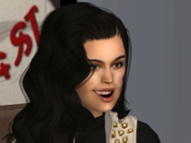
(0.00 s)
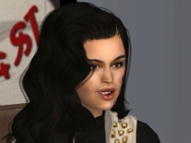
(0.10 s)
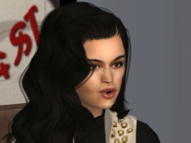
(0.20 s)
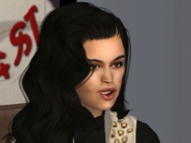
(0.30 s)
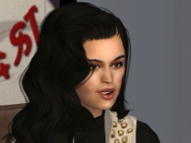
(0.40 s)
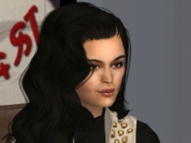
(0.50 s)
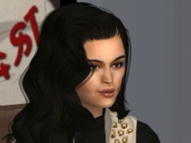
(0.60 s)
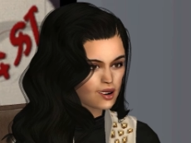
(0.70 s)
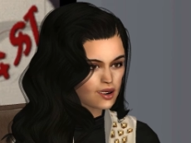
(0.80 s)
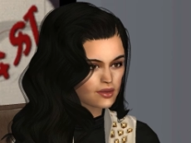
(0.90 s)
I want a
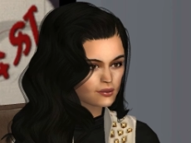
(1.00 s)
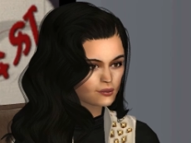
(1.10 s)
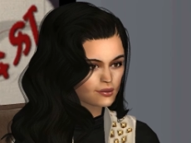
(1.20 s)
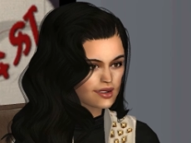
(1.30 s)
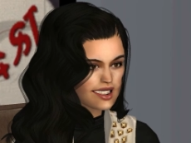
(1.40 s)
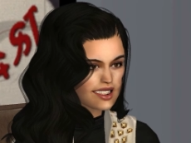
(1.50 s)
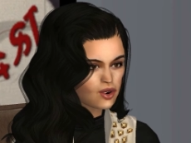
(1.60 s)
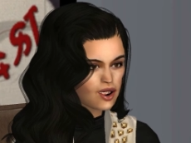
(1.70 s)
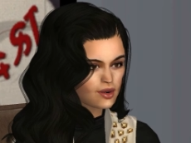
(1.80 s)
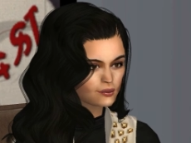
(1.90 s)
lipstick that
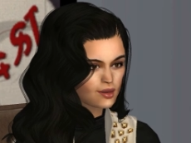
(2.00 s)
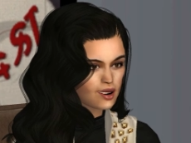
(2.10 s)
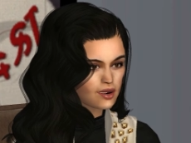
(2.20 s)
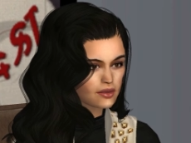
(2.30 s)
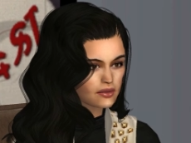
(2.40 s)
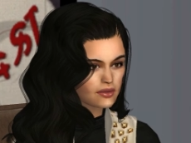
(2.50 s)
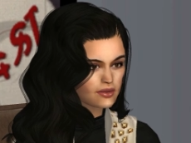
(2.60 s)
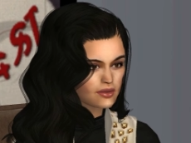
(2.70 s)
stays on.